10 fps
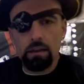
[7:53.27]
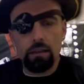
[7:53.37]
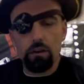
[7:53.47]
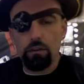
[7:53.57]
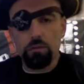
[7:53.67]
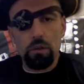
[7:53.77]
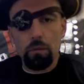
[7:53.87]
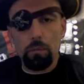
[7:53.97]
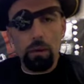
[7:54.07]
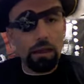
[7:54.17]
There's
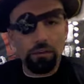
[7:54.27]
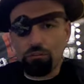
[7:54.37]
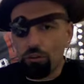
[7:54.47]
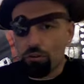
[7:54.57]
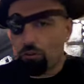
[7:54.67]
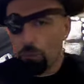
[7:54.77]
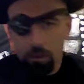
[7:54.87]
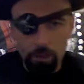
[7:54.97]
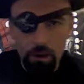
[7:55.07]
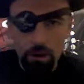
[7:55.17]
probably just as
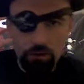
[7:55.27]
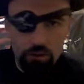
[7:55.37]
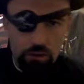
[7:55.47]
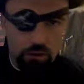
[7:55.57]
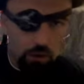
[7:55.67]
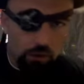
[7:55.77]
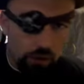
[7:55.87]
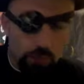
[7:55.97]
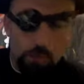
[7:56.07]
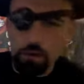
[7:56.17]
many parents that don't
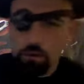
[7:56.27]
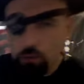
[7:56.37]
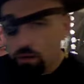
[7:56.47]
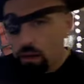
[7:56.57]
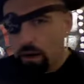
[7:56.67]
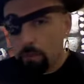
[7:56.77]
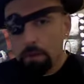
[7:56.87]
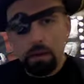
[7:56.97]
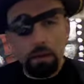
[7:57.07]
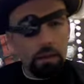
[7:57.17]
come that do come.